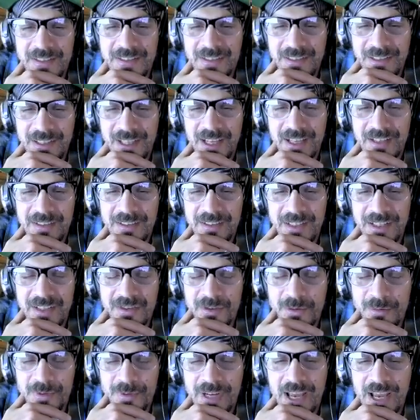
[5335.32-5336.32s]
Yeah, it's
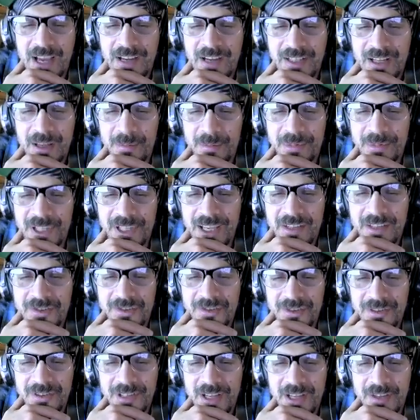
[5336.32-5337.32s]
a React
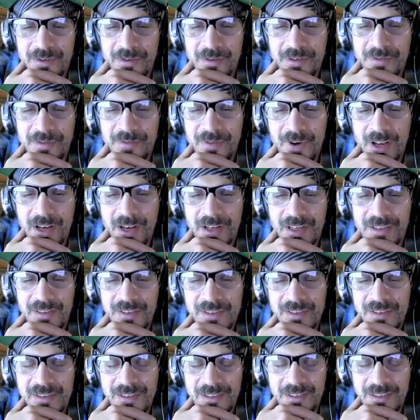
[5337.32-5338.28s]
application. I do the front end.